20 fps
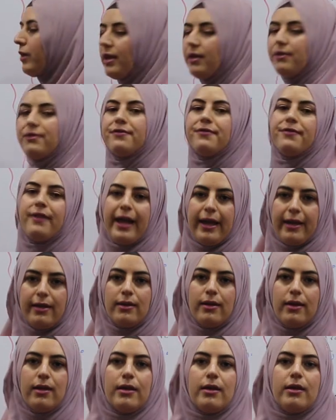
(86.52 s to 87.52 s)
wind
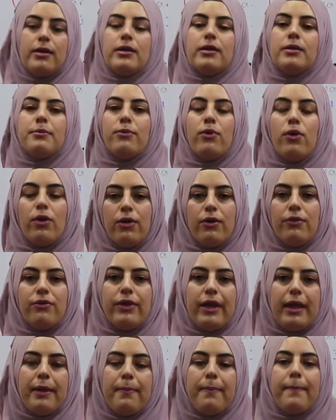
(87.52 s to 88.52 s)
vane, both of
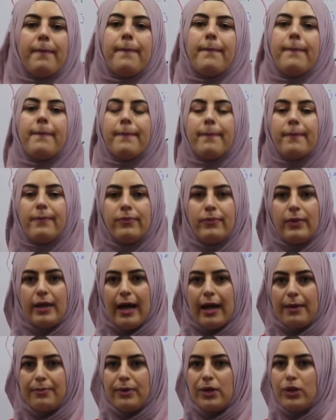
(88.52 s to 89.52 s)
them
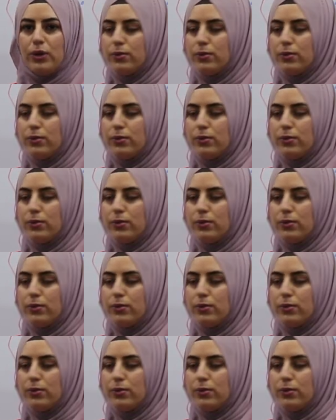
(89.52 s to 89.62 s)
can be